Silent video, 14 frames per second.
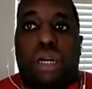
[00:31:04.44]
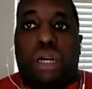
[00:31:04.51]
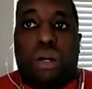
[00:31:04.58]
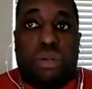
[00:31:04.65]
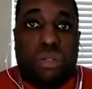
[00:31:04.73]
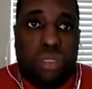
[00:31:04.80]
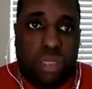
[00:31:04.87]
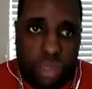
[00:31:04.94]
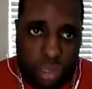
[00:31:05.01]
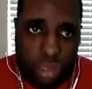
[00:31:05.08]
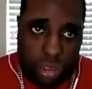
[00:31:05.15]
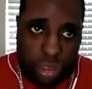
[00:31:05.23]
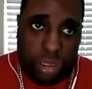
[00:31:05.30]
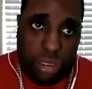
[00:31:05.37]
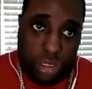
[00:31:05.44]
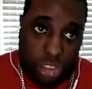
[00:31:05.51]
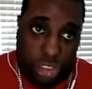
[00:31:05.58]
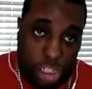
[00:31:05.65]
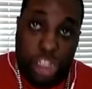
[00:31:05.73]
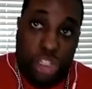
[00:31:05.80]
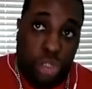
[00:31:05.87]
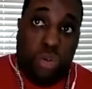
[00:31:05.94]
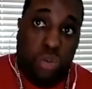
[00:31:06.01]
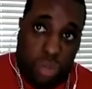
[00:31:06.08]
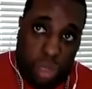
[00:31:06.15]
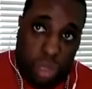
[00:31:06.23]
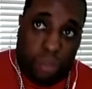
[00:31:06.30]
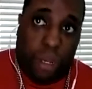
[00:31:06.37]
So she
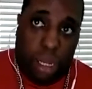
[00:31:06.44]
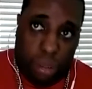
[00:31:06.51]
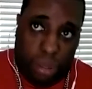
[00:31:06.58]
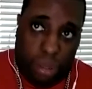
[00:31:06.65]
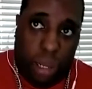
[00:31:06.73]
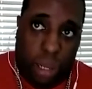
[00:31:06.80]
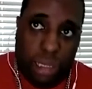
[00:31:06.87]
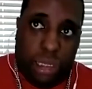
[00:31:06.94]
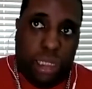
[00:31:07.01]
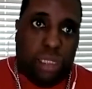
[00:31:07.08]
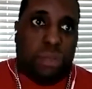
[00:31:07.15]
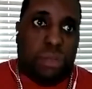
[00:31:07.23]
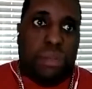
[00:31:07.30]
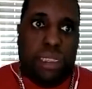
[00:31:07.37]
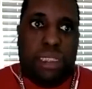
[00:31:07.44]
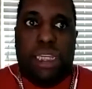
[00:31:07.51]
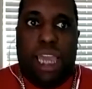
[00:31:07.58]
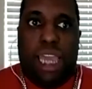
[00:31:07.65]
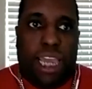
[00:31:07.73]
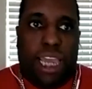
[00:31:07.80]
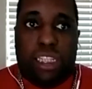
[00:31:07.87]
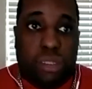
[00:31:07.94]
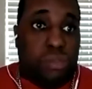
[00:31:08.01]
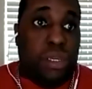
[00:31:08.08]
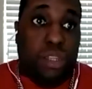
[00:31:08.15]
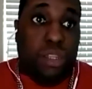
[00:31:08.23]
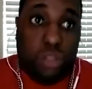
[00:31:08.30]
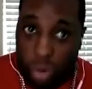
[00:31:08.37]
knew about my autism and she asked
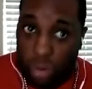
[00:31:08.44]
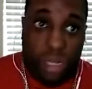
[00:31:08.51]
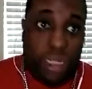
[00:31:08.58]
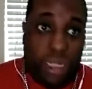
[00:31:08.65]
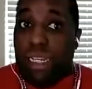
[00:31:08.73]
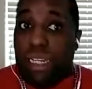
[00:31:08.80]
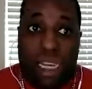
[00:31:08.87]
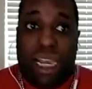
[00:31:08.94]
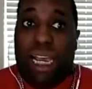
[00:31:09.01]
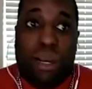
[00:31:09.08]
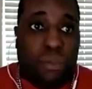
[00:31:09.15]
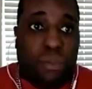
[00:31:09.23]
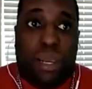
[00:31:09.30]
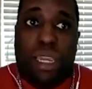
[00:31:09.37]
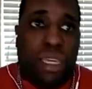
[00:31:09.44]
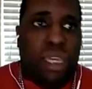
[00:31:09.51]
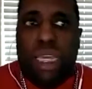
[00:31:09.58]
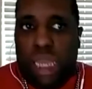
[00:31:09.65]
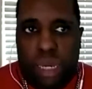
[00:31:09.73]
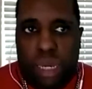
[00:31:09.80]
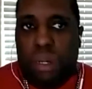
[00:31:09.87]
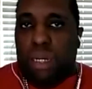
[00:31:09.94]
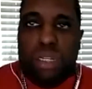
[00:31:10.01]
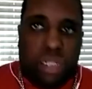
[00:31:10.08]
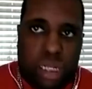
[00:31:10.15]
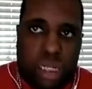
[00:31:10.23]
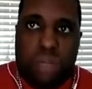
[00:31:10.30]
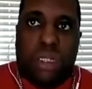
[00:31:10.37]
me going down the highway, am I
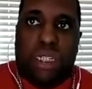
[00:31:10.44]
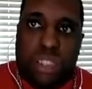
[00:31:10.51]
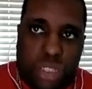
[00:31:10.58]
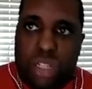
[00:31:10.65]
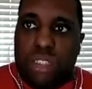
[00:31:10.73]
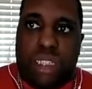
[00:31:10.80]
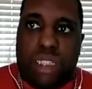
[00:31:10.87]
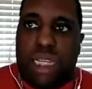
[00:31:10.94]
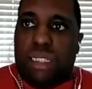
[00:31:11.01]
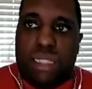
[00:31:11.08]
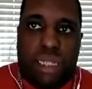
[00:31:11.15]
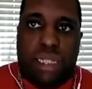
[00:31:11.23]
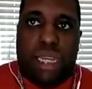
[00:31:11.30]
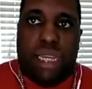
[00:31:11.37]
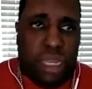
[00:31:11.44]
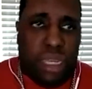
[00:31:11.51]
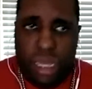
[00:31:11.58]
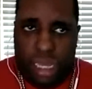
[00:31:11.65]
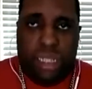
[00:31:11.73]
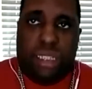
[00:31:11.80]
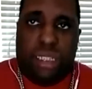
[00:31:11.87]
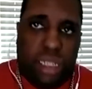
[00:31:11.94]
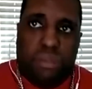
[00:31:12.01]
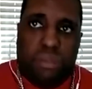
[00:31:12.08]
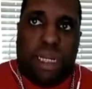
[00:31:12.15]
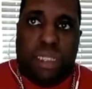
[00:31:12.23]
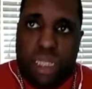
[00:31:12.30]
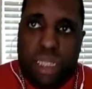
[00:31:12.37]
going to come to her church that Sunday and
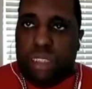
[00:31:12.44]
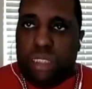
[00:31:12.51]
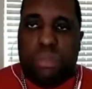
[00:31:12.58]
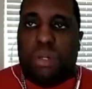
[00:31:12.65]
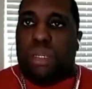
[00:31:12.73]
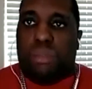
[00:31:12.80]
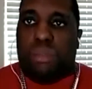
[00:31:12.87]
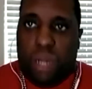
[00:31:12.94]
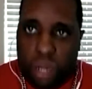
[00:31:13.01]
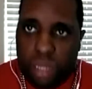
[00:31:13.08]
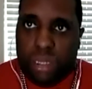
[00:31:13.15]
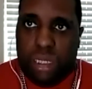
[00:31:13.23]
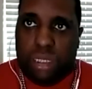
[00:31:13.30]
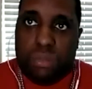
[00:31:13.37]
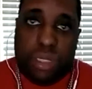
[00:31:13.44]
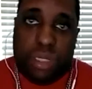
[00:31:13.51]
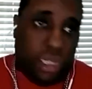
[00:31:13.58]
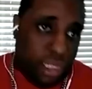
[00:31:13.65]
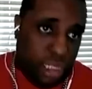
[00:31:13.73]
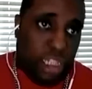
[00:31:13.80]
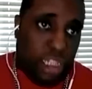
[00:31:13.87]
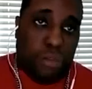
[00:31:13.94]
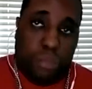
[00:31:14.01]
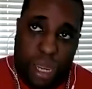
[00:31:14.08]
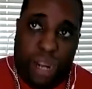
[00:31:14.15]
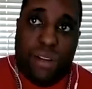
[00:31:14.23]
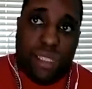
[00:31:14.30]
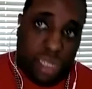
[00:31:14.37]
tell my testimony about autism? Because there's other
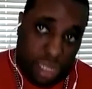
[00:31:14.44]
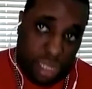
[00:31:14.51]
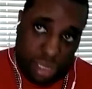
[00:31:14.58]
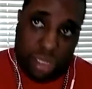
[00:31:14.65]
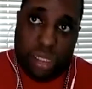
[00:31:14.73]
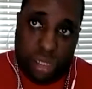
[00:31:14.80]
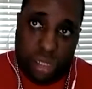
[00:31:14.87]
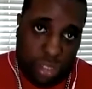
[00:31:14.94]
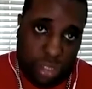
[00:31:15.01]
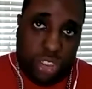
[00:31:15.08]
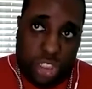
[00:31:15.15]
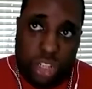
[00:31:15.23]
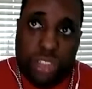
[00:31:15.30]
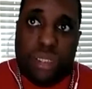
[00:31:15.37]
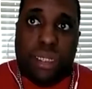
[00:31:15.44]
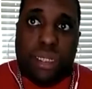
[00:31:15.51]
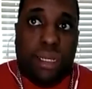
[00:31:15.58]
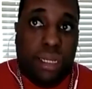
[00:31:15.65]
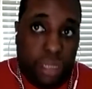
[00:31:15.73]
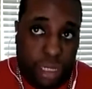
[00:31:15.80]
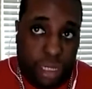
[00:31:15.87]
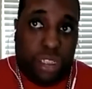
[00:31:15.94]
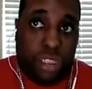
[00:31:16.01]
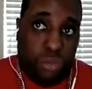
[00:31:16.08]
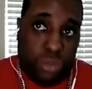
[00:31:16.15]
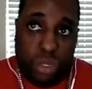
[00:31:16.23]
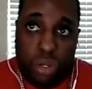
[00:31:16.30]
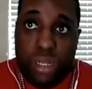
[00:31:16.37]
parents in her church that
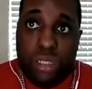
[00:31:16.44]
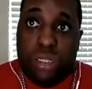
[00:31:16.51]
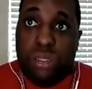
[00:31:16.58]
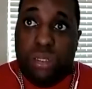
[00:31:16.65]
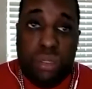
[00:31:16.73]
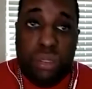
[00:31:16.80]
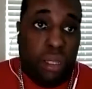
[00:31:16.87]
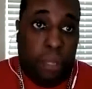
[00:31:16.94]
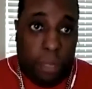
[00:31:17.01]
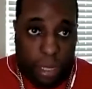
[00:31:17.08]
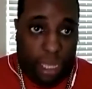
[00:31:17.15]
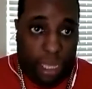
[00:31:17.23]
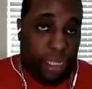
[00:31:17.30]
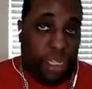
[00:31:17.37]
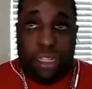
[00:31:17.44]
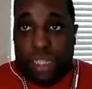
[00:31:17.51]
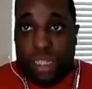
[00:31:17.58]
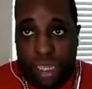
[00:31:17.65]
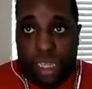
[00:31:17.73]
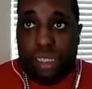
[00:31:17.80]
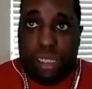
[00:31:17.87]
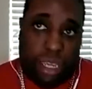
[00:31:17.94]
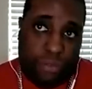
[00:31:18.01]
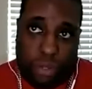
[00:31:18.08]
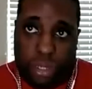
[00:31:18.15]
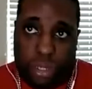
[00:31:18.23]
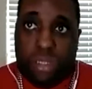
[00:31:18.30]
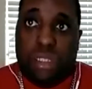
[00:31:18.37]
she was going to that their kids
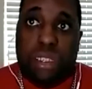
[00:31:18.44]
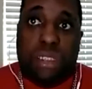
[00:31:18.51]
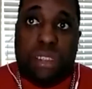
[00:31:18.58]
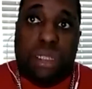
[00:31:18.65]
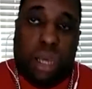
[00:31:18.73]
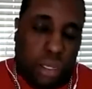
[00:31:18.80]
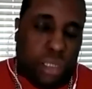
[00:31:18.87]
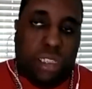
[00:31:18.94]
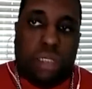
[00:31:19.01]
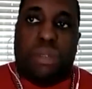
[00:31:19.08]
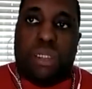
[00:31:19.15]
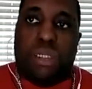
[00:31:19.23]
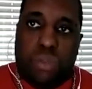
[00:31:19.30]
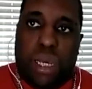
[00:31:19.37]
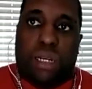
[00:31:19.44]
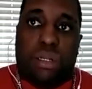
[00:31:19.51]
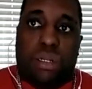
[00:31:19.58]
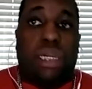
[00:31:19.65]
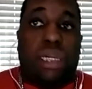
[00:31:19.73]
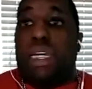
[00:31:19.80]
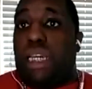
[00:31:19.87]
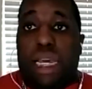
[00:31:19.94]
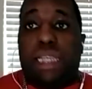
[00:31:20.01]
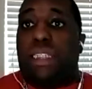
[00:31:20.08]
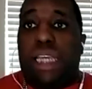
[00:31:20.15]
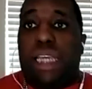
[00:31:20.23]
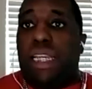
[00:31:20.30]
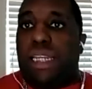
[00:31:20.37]
have autism as well. And
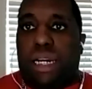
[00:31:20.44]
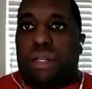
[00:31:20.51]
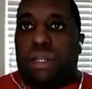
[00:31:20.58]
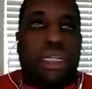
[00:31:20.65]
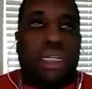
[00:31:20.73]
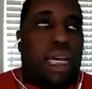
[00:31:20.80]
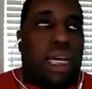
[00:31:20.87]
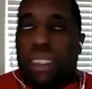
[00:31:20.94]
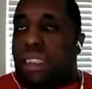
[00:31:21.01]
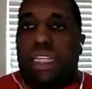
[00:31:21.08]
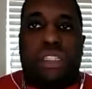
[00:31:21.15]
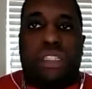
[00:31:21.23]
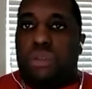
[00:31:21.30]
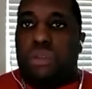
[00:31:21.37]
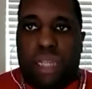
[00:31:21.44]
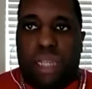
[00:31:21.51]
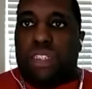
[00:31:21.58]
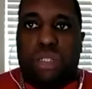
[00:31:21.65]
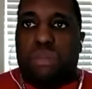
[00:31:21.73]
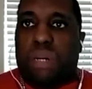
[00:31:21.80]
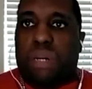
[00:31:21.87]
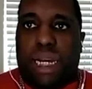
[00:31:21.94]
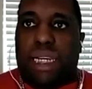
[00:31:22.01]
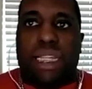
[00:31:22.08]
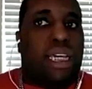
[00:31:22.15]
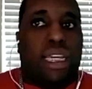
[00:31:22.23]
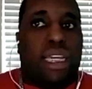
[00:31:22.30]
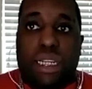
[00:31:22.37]
I said, no. I said, you out of your
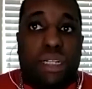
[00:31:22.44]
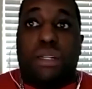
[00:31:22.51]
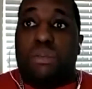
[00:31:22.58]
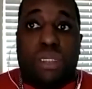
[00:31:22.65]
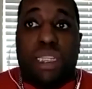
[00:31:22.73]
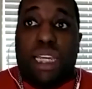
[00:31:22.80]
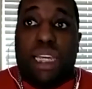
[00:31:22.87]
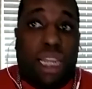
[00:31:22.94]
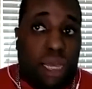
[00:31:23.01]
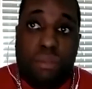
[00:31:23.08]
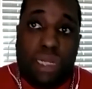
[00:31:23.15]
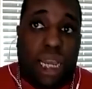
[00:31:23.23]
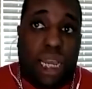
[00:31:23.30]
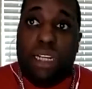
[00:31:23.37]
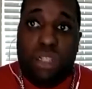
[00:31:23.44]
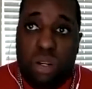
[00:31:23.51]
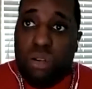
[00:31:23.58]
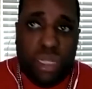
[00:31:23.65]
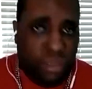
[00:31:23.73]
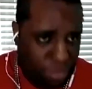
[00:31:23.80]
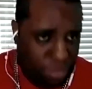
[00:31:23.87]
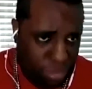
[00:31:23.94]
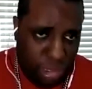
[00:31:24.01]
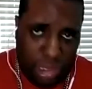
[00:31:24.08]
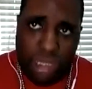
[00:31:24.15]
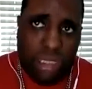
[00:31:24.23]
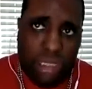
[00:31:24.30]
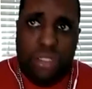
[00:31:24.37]
mind. You know what I'm saying? I'm not going
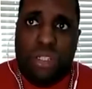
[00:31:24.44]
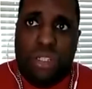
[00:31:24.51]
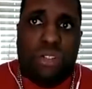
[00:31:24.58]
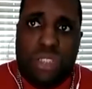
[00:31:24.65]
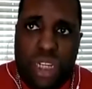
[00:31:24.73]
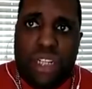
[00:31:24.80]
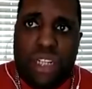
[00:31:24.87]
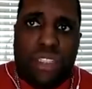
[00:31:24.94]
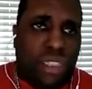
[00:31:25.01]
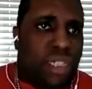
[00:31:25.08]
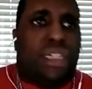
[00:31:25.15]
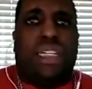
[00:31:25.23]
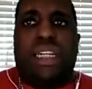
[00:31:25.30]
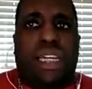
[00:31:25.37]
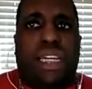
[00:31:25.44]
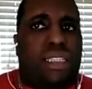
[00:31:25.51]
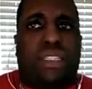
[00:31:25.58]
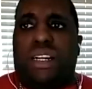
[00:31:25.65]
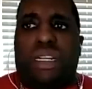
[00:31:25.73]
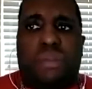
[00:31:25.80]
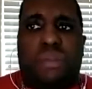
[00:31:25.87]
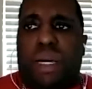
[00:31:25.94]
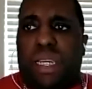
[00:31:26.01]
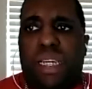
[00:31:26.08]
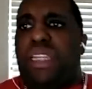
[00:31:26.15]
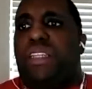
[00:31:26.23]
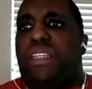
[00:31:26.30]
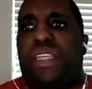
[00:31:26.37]
to your church and talk about
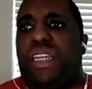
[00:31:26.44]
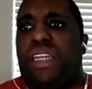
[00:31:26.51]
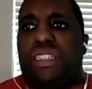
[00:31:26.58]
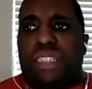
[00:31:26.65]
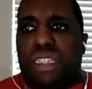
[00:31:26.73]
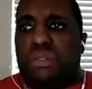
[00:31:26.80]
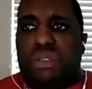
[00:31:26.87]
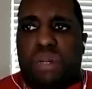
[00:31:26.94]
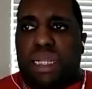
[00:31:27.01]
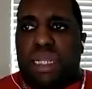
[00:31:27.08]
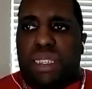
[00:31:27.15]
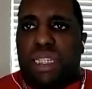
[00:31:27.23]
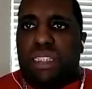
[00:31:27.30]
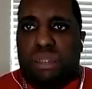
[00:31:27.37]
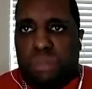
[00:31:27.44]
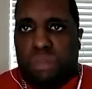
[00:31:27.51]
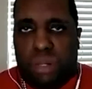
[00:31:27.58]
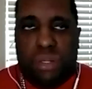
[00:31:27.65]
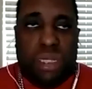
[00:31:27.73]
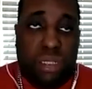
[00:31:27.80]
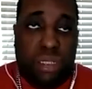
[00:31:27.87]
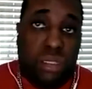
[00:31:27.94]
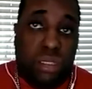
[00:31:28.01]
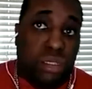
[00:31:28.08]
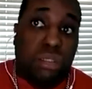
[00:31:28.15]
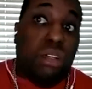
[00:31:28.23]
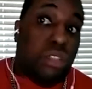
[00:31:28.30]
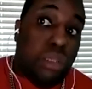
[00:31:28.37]
anything dealing with my testimony.
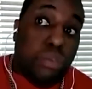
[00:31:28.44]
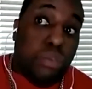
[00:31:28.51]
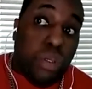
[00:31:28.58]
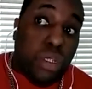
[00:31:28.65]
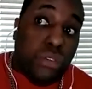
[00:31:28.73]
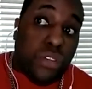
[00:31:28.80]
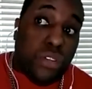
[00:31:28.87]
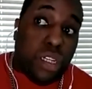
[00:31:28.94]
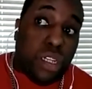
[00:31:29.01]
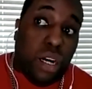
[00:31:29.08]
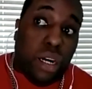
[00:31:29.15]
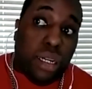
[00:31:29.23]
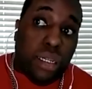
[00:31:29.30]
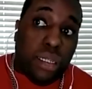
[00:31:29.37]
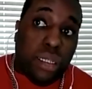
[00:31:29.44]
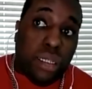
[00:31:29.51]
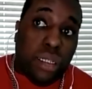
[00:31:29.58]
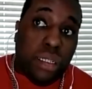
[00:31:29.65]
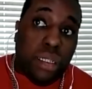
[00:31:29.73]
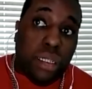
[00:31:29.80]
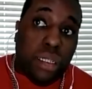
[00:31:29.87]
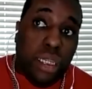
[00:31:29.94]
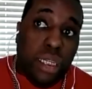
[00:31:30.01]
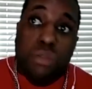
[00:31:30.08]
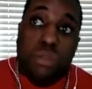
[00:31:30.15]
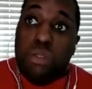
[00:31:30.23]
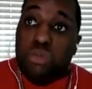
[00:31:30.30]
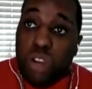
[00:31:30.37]
You know, she pulled over her car.
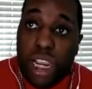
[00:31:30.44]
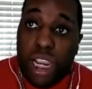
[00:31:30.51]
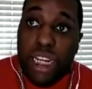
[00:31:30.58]
it was